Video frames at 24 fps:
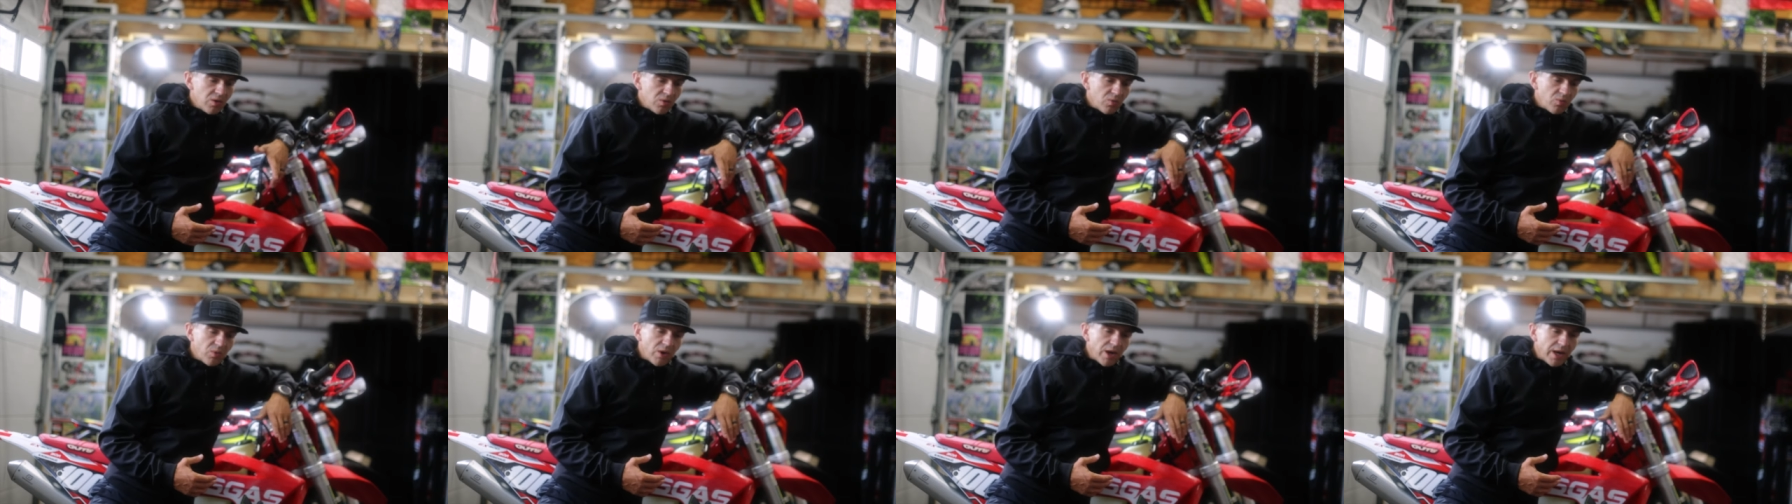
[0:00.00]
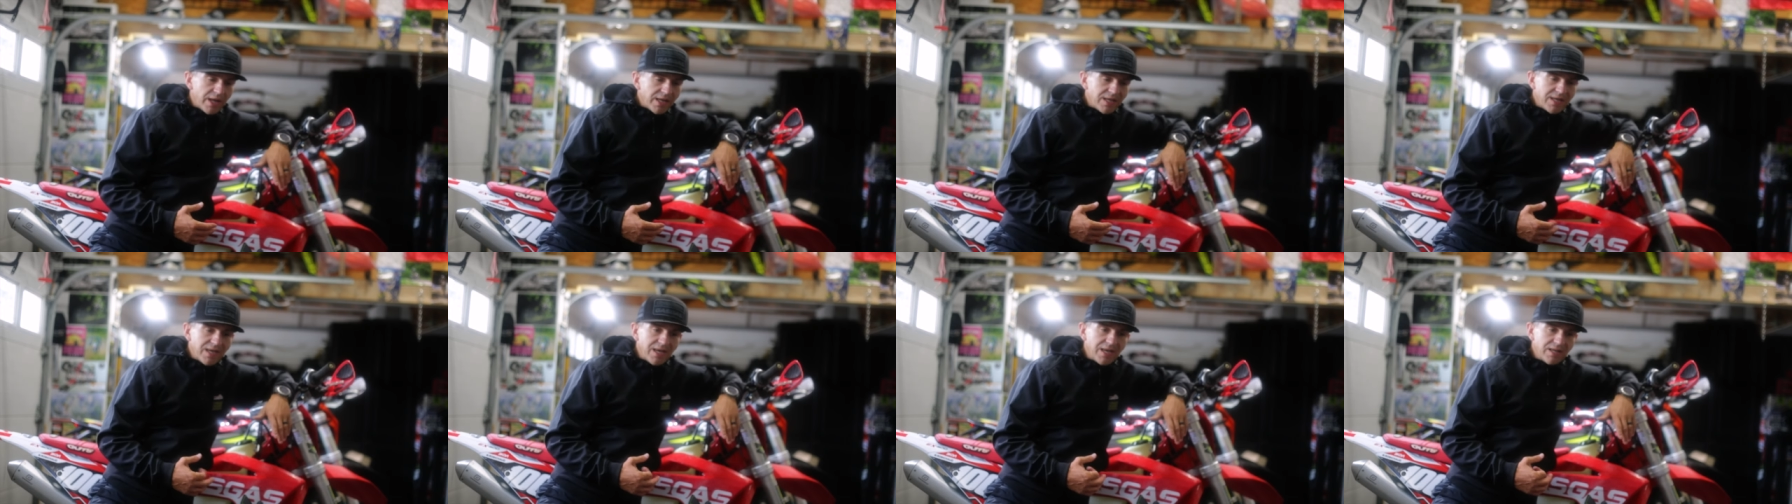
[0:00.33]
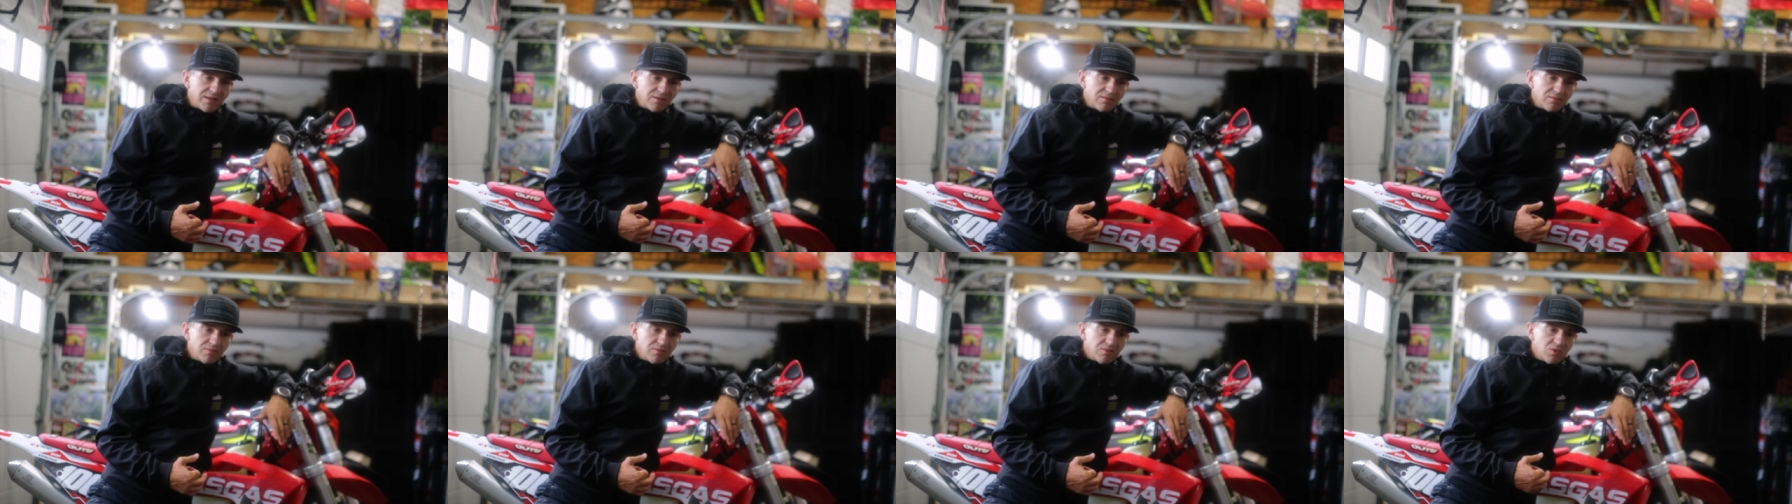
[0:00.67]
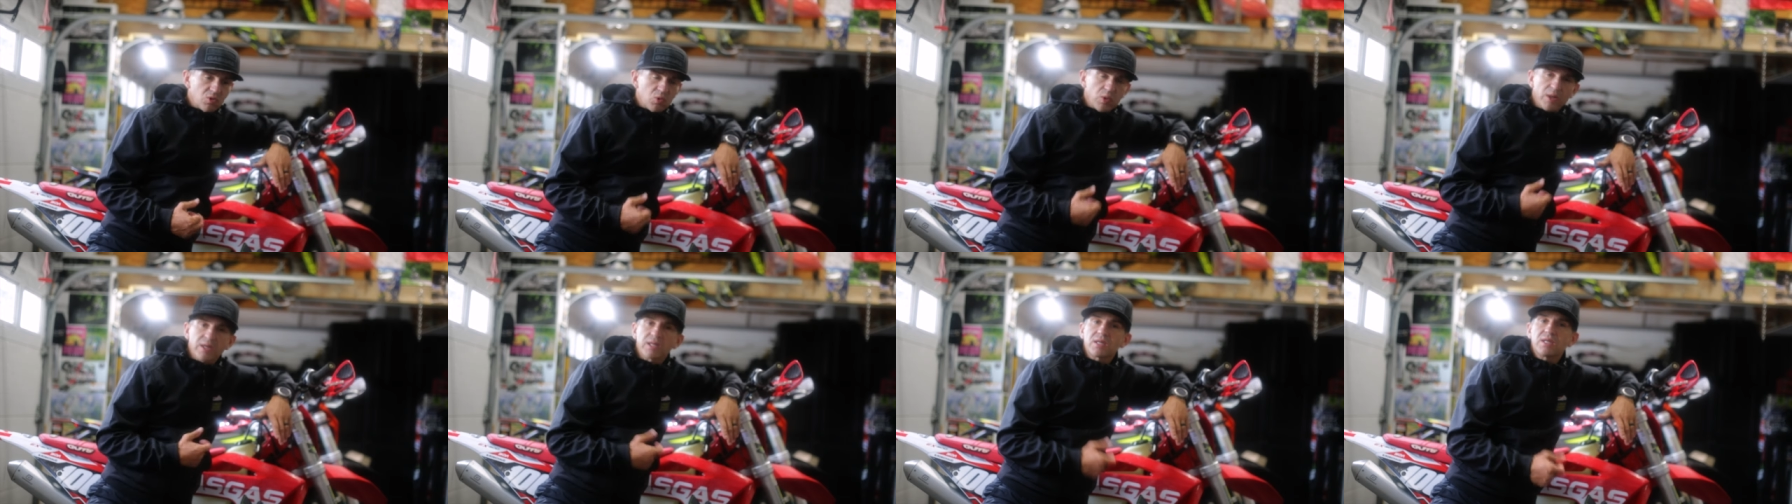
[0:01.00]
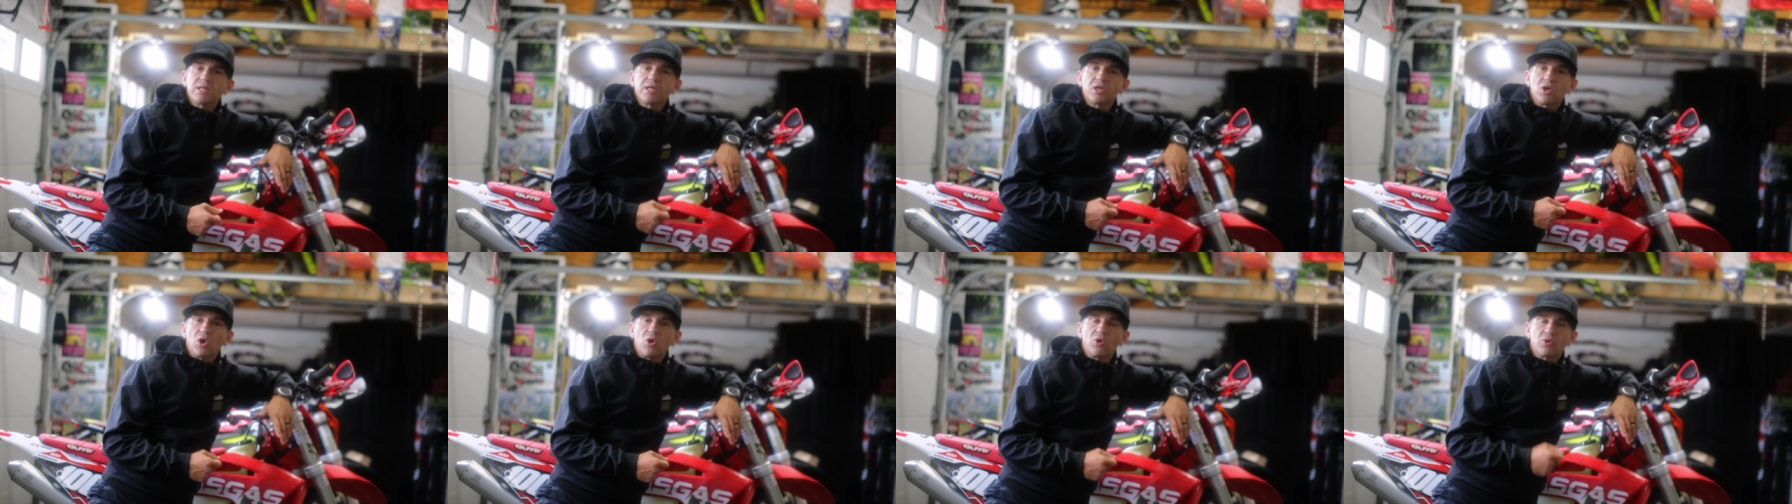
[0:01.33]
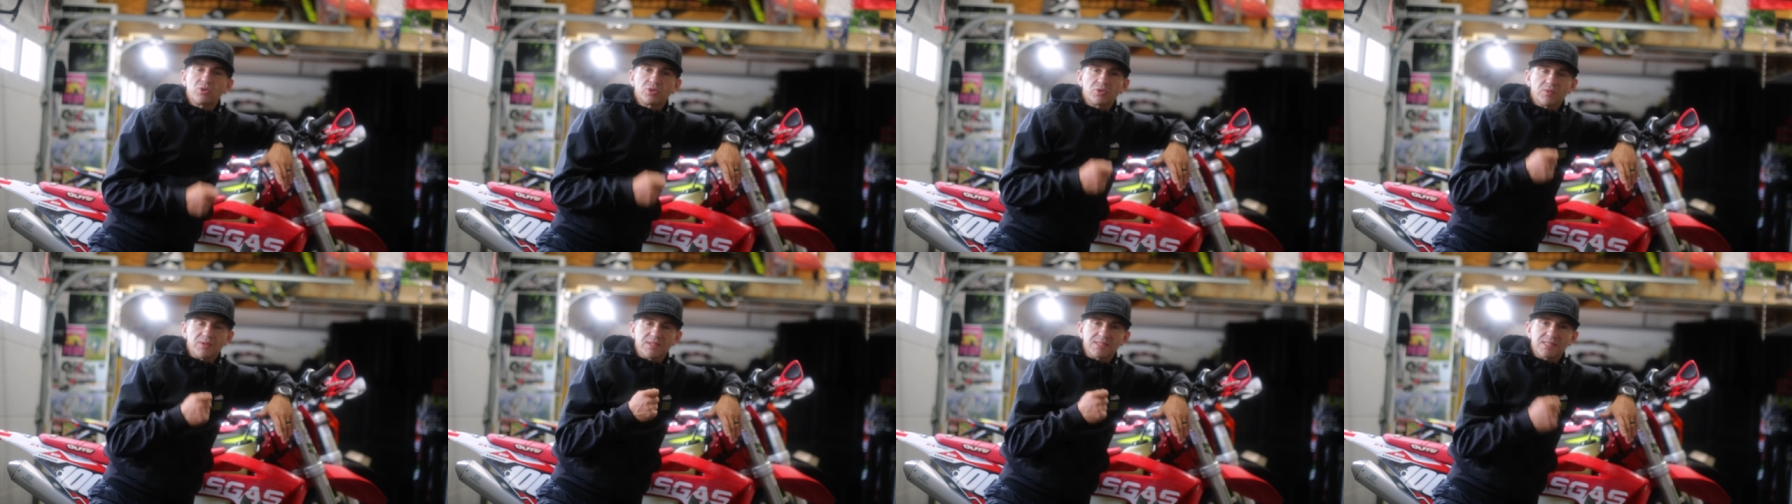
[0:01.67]
where I can quickly go
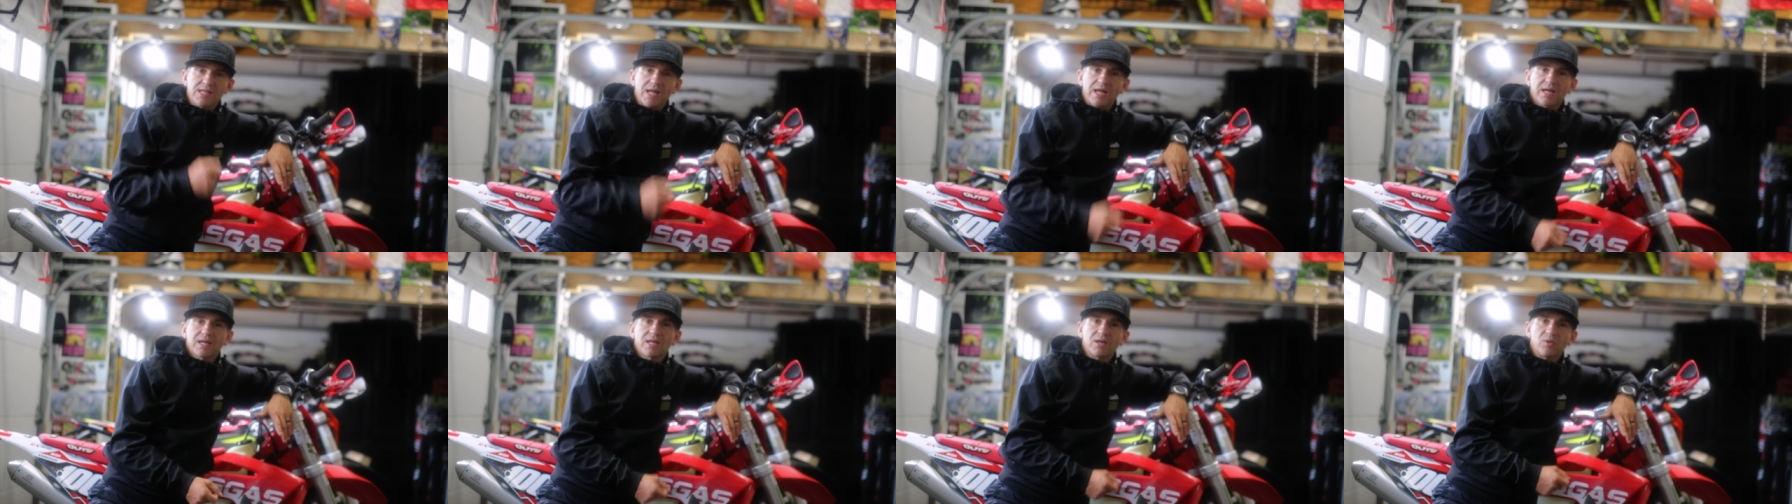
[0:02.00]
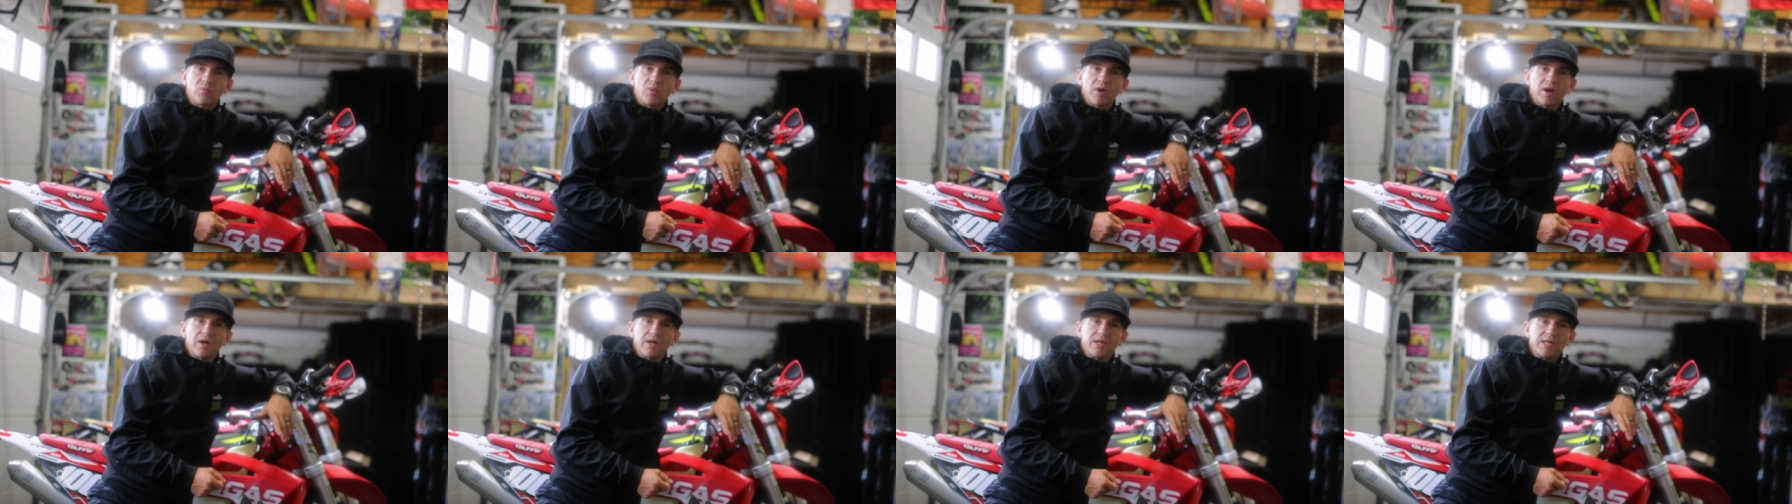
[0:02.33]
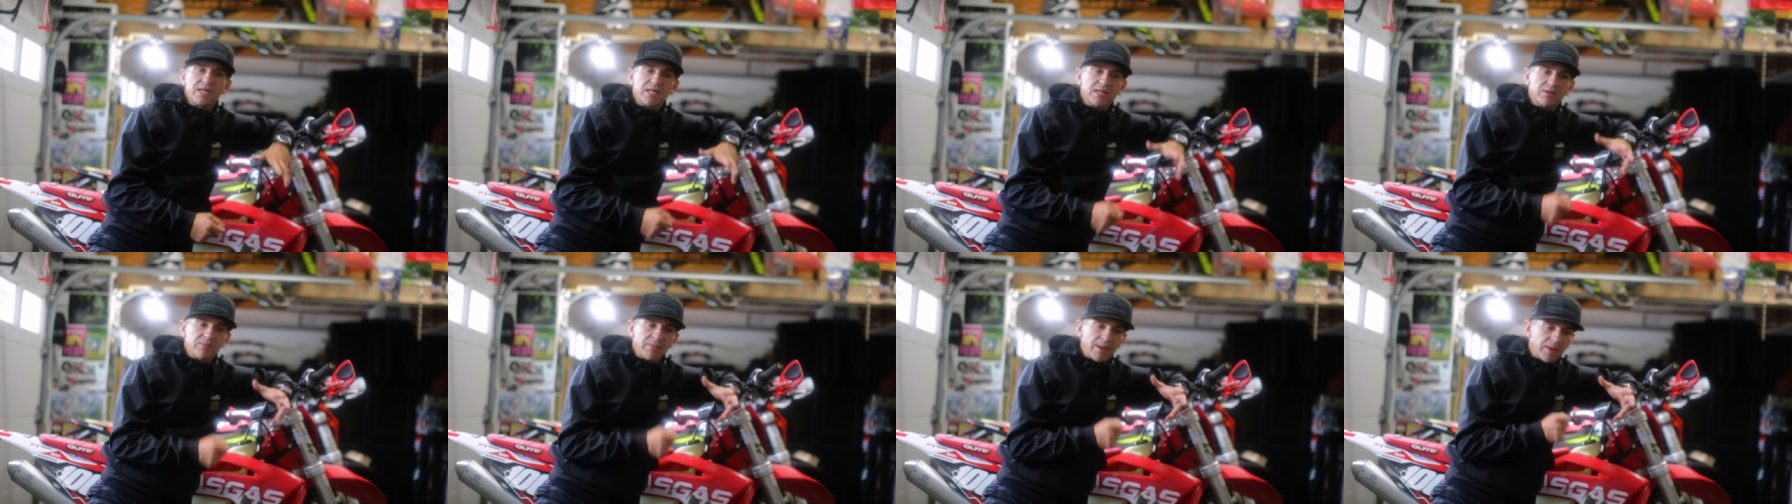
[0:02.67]
to exactly where I need.